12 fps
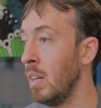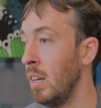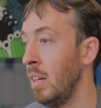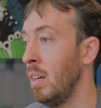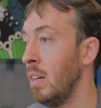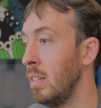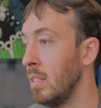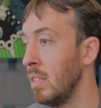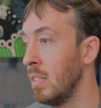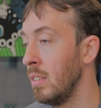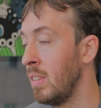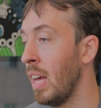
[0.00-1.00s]

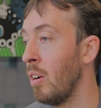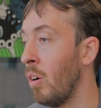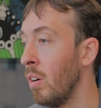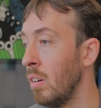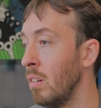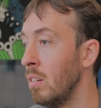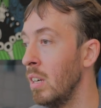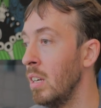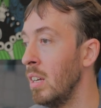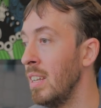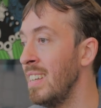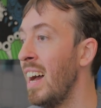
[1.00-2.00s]
that are
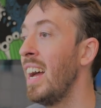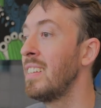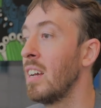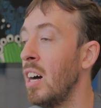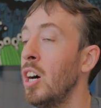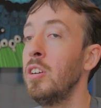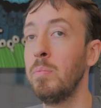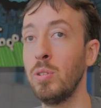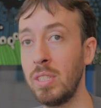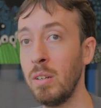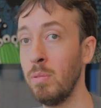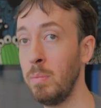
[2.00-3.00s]
not
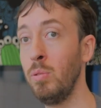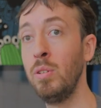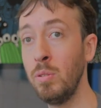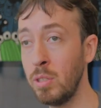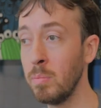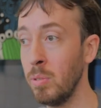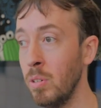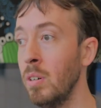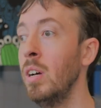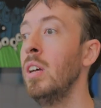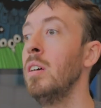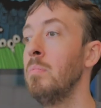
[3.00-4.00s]
100%
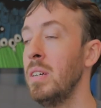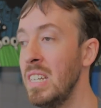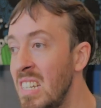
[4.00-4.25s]
reproducible, but